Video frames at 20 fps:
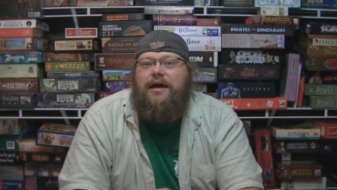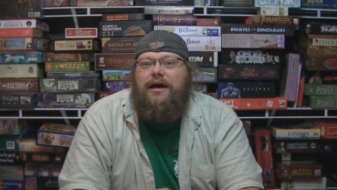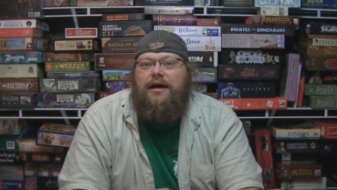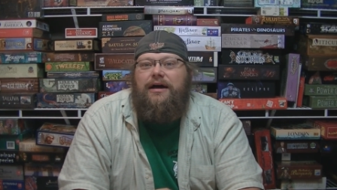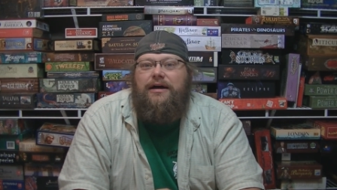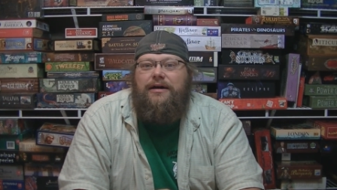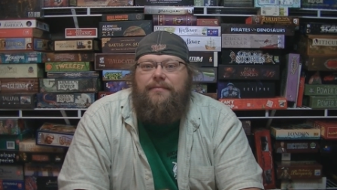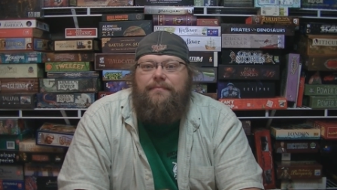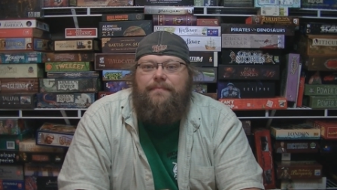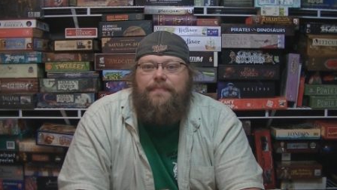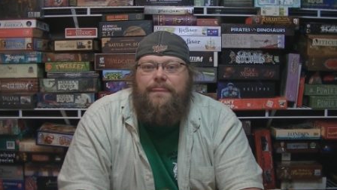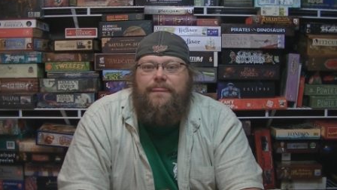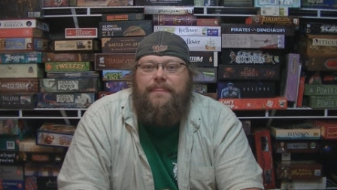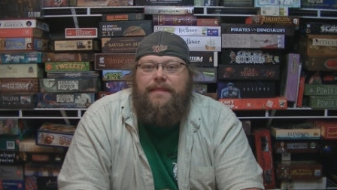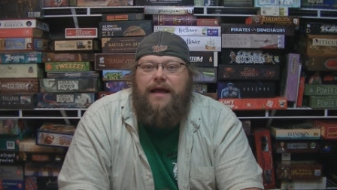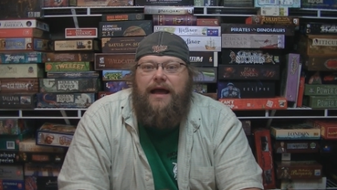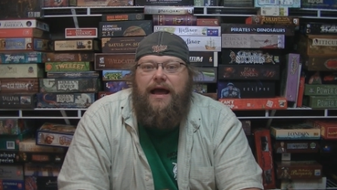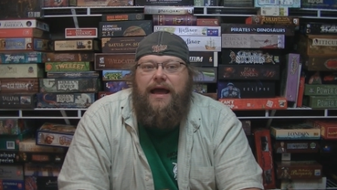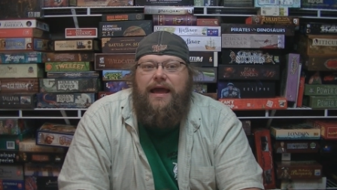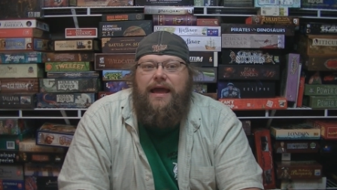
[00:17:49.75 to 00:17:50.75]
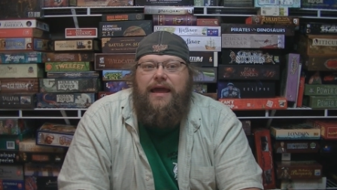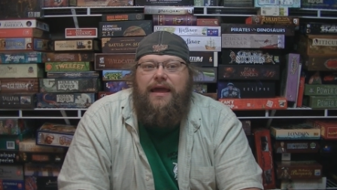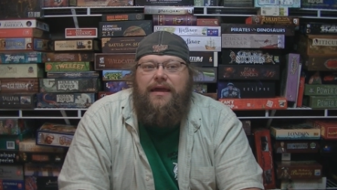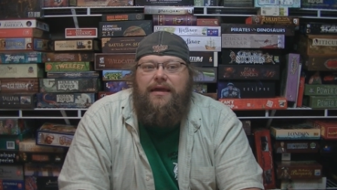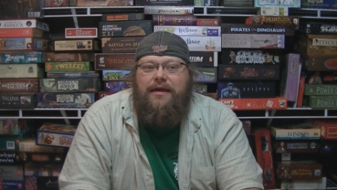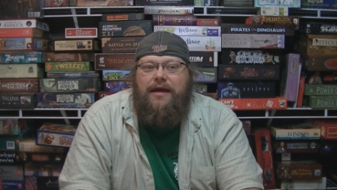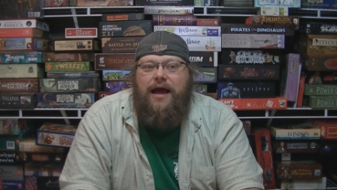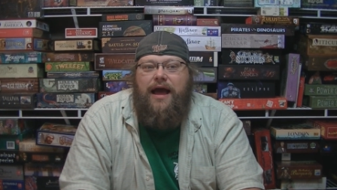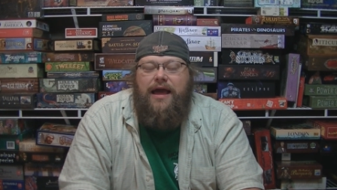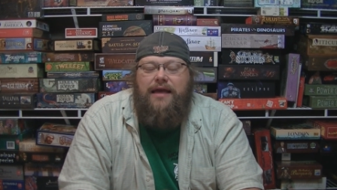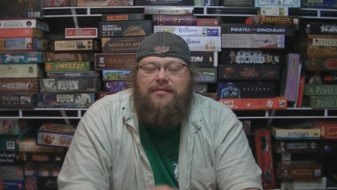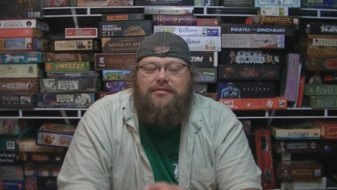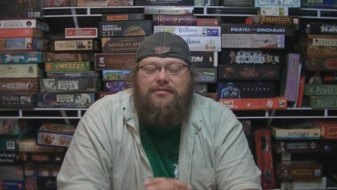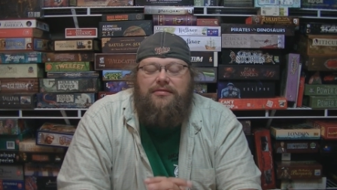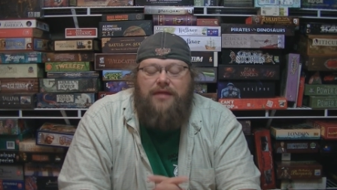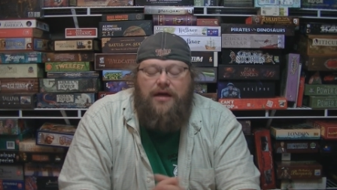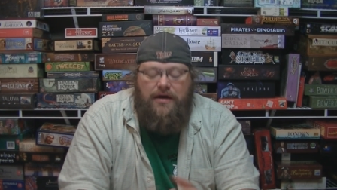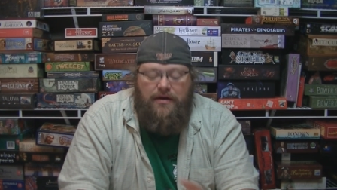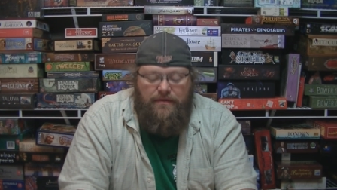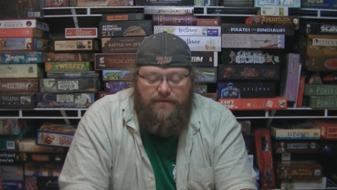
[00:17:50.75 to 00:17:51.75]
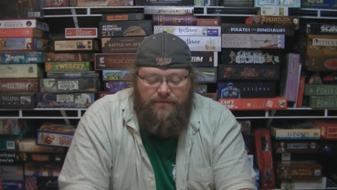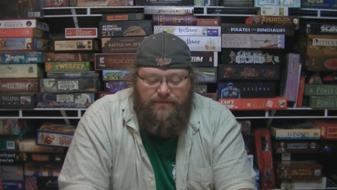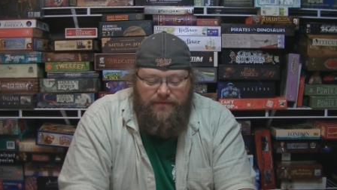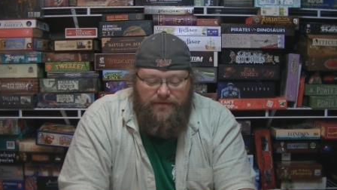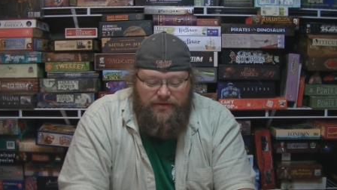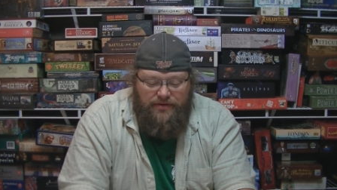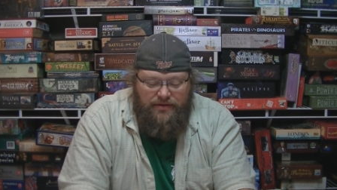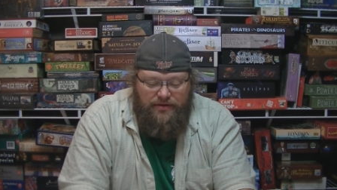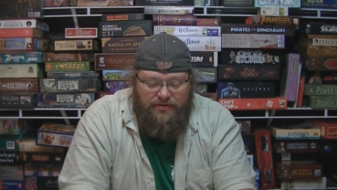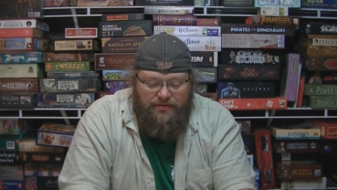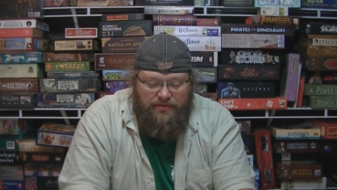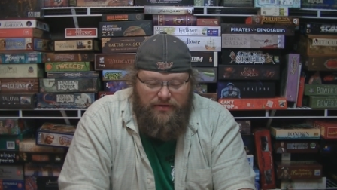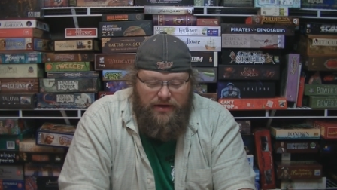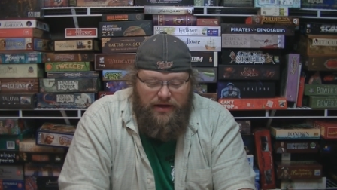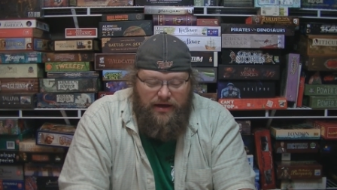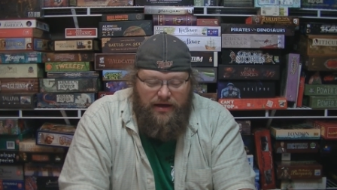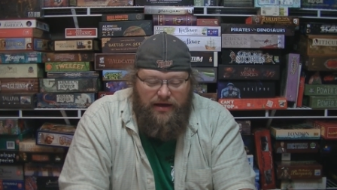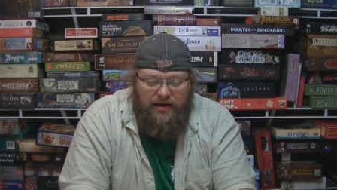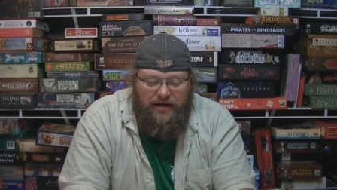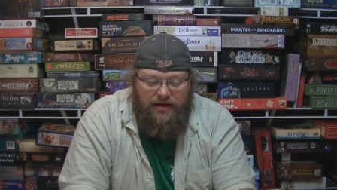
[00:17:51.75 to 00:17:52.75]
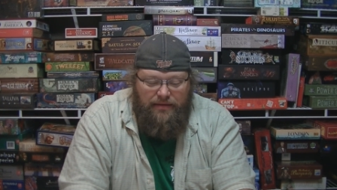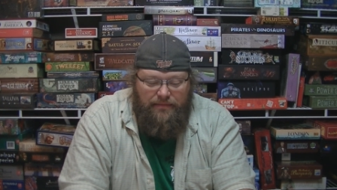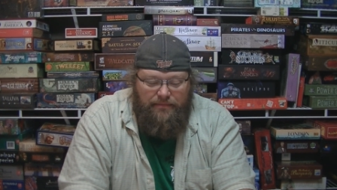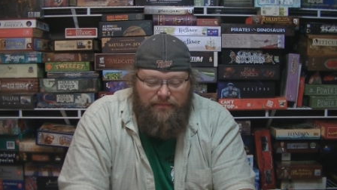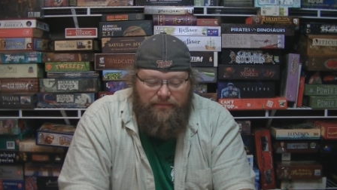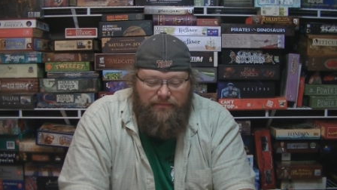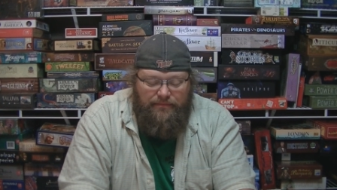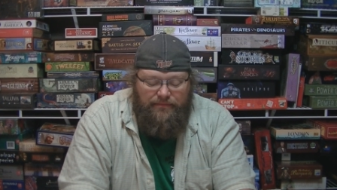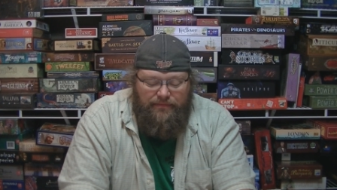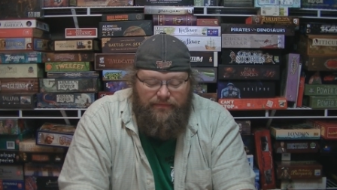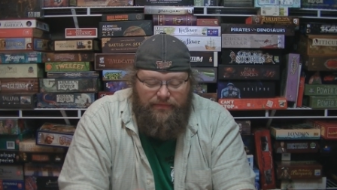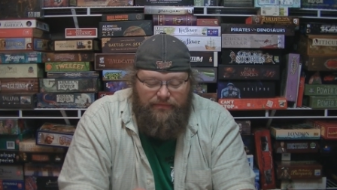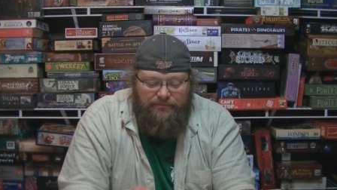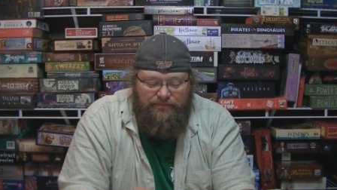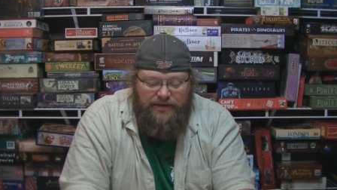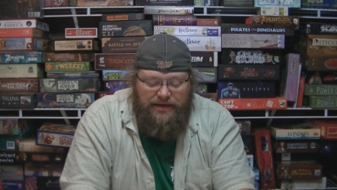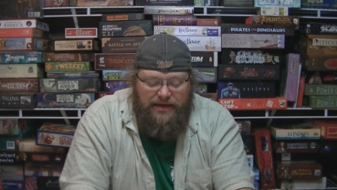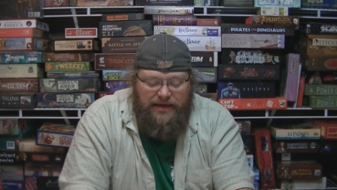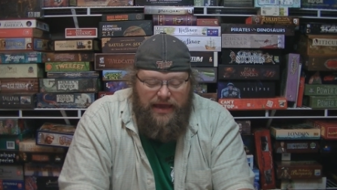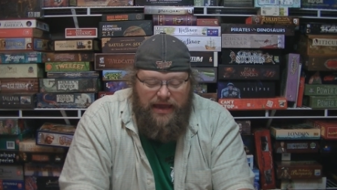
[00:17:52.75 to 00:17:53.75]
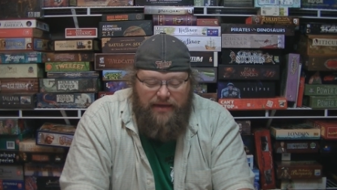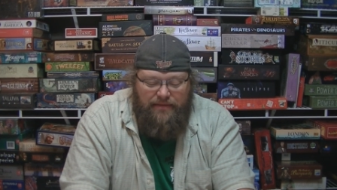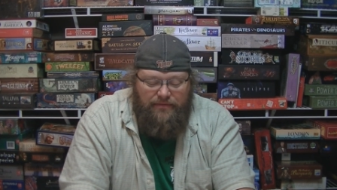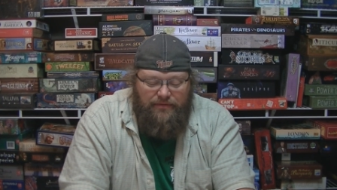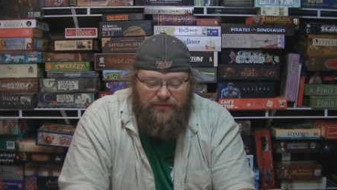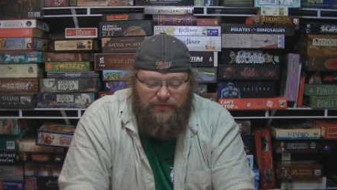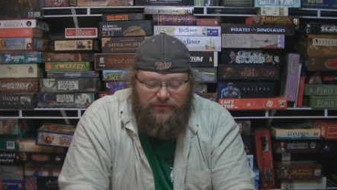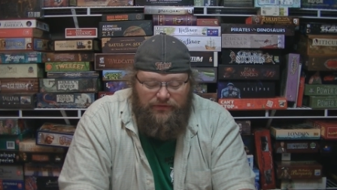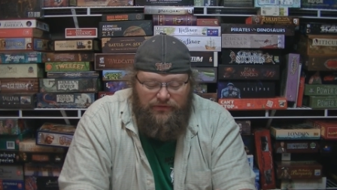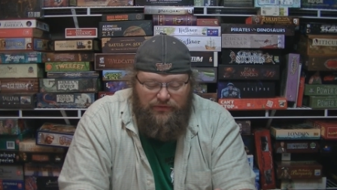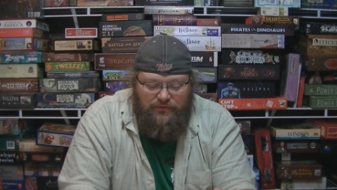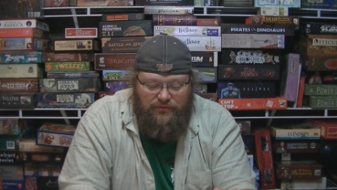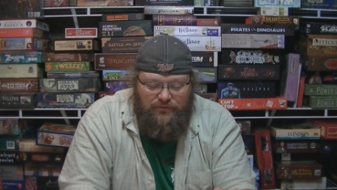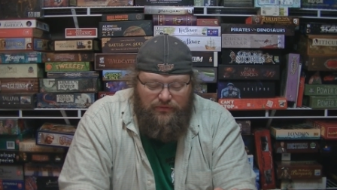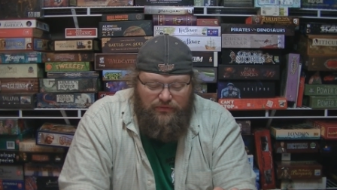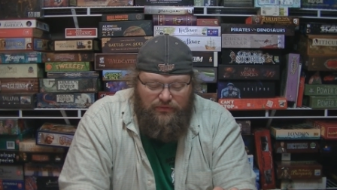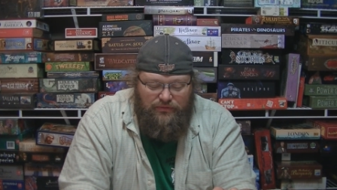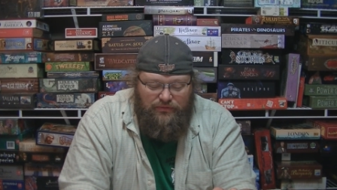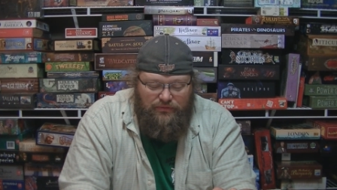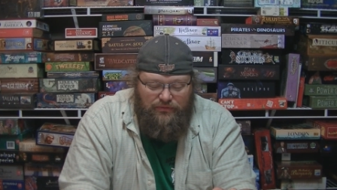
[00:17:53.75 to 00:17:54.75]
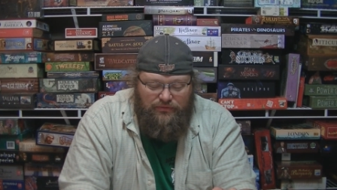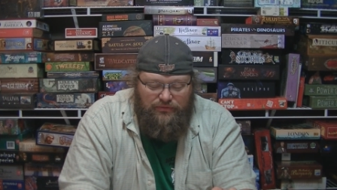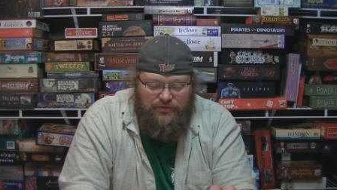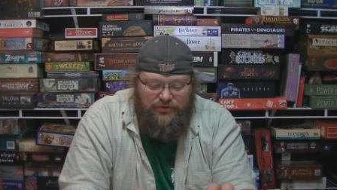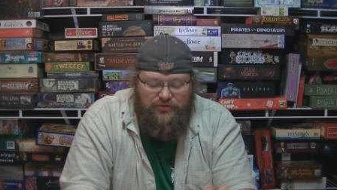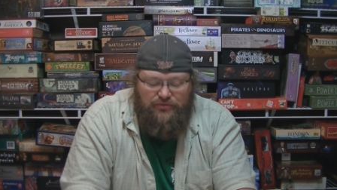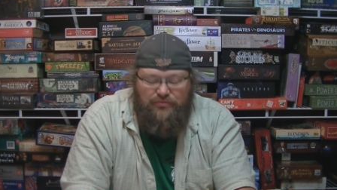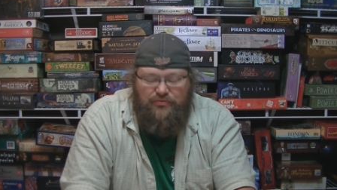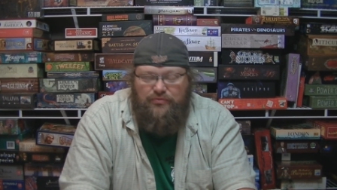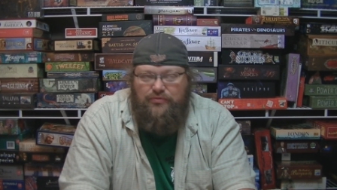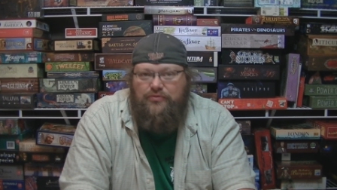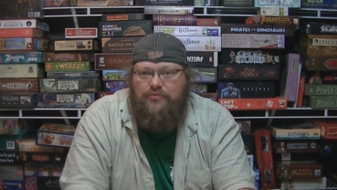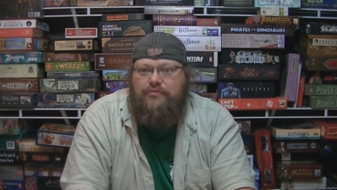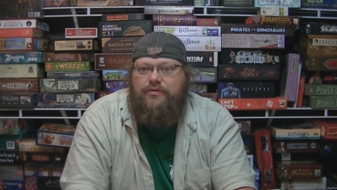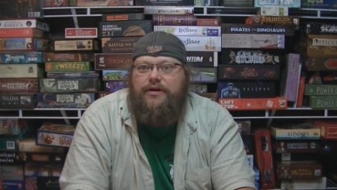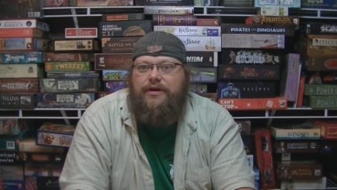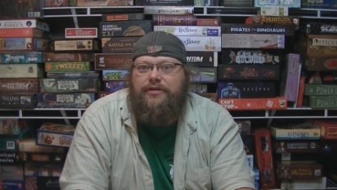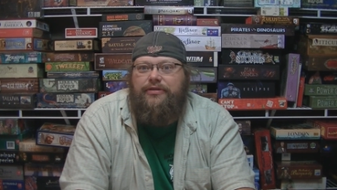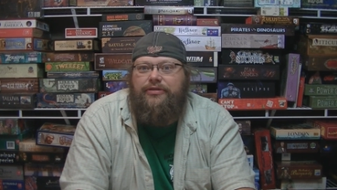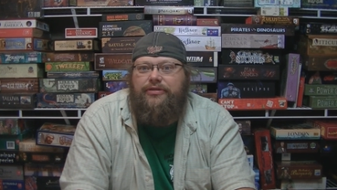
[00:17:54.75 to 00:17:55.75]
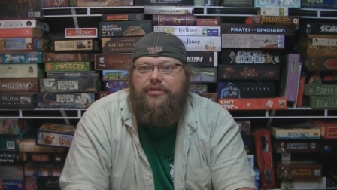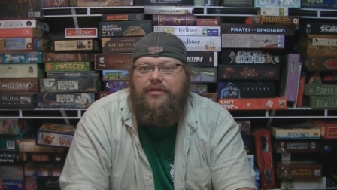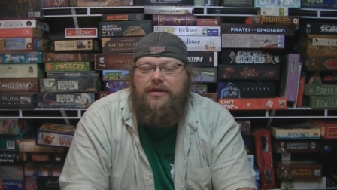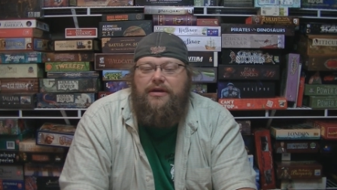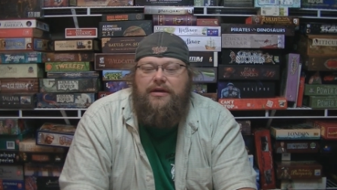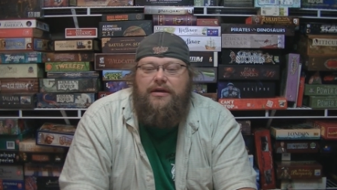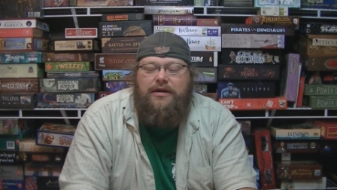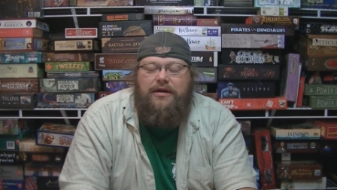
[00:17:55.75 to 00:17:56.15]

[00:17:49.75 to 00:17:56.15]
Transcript: Um, I, I love uh, being able to screw with